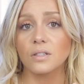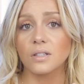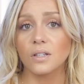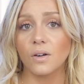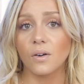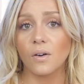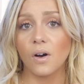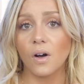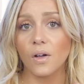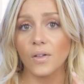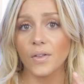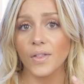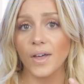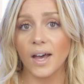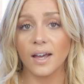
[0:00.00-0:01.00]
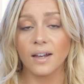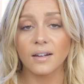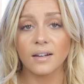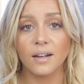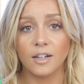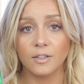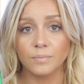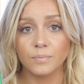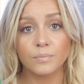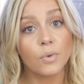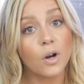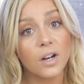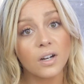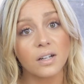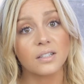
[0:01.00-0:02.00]
So all that
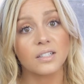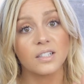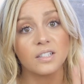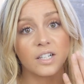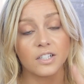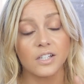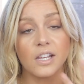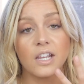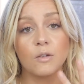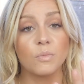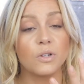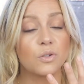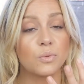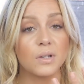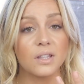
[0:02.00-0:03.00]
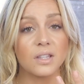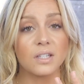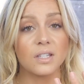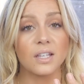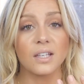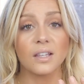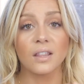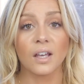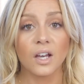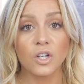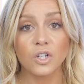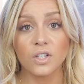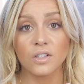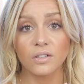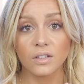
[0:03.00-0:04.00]
product is actually in between the
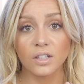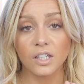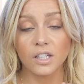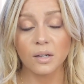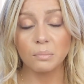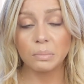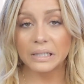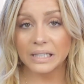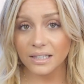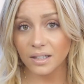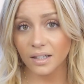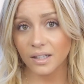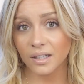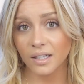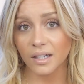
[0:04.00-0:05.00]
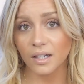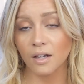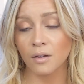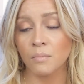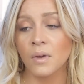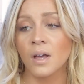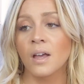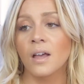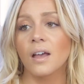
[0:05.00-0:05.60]
teeth to completely clean them